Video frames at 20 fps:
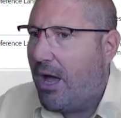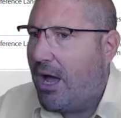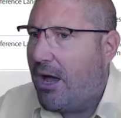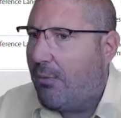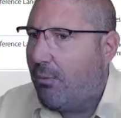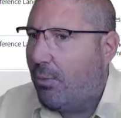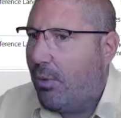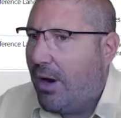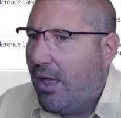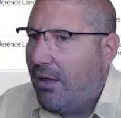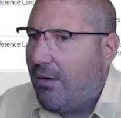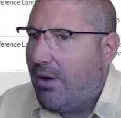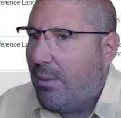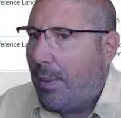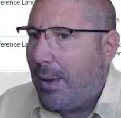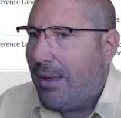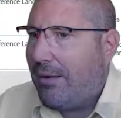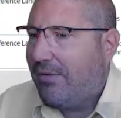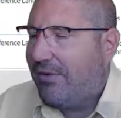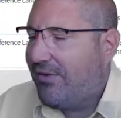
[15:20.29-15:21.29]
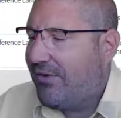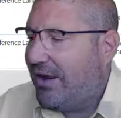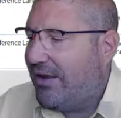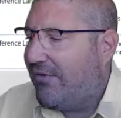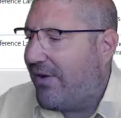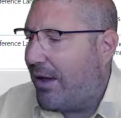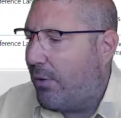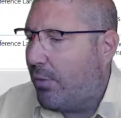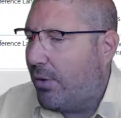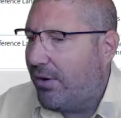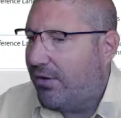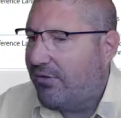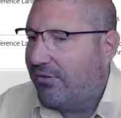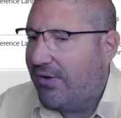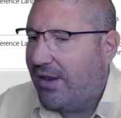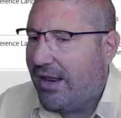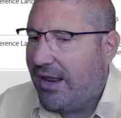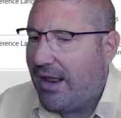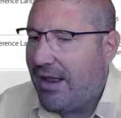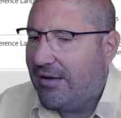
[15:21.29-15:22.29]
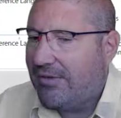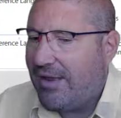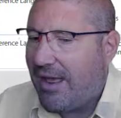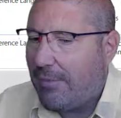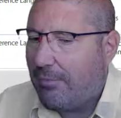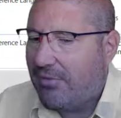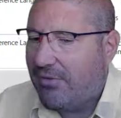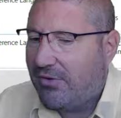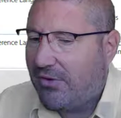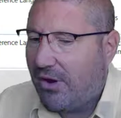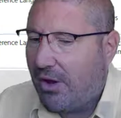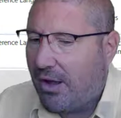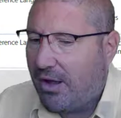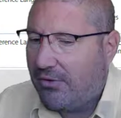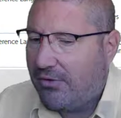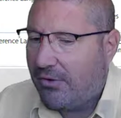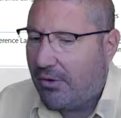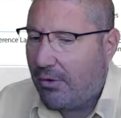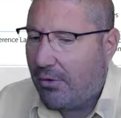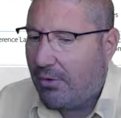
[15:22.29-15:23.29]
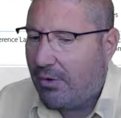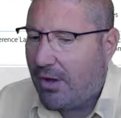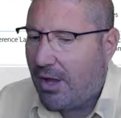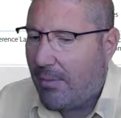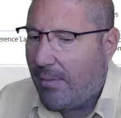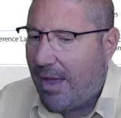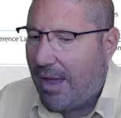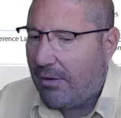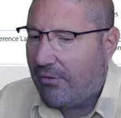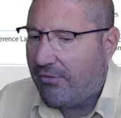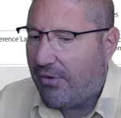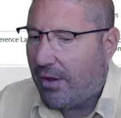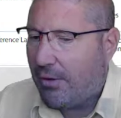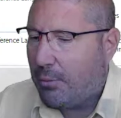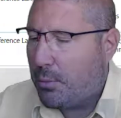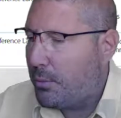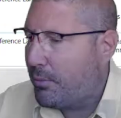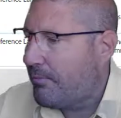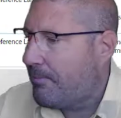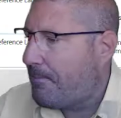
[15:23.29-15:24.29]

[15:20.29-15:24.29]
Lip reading: We'll only be able to see that once the exams start to come out though.